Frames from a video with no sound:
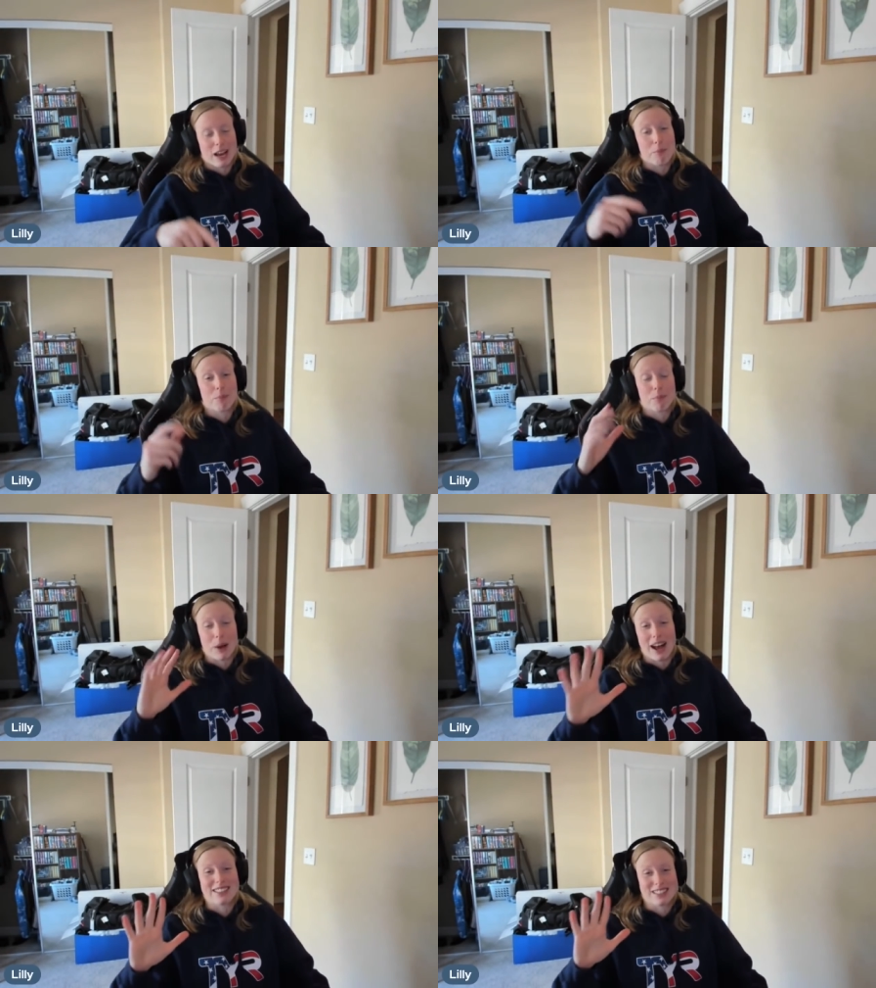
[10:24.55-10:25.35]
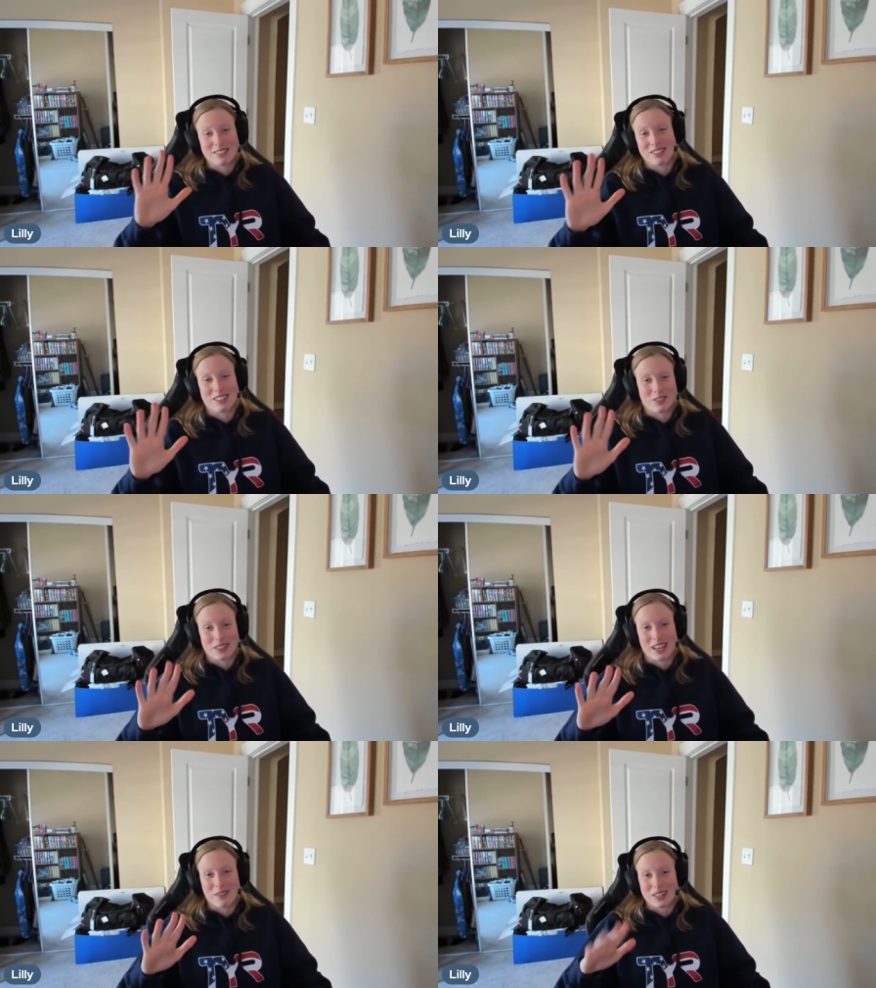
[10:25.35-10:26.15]
I'm positive this is
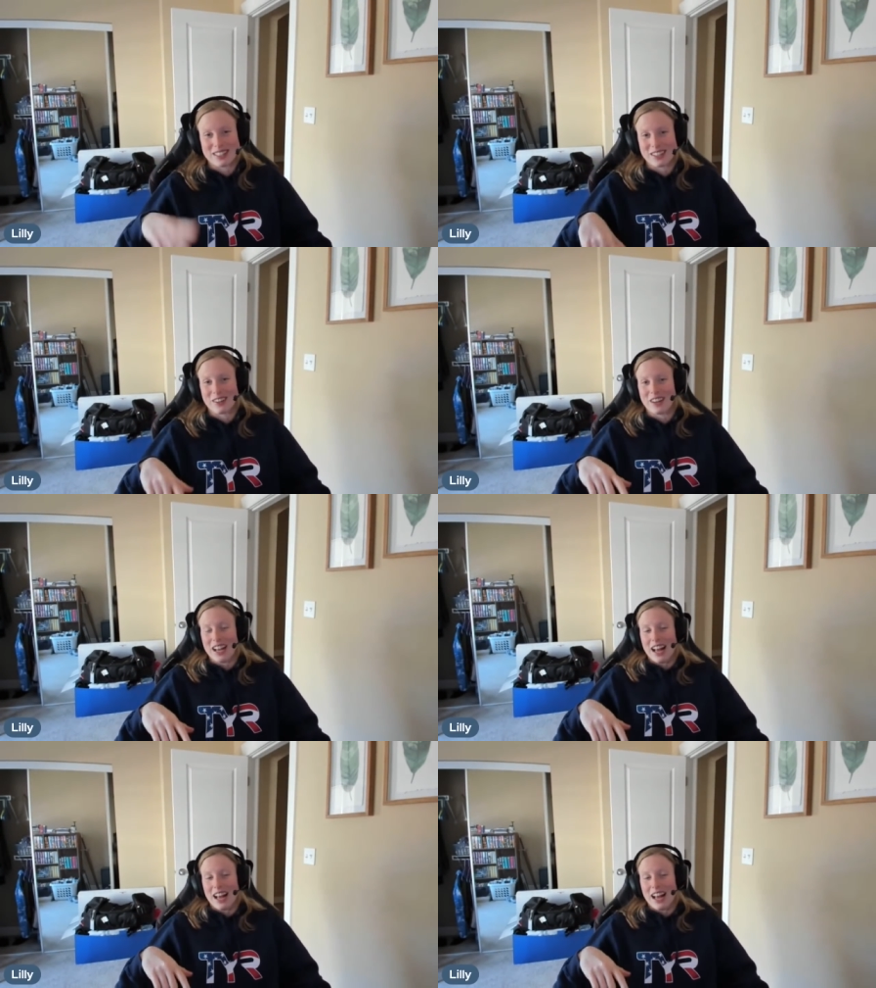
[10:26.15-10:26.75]
what's happened. So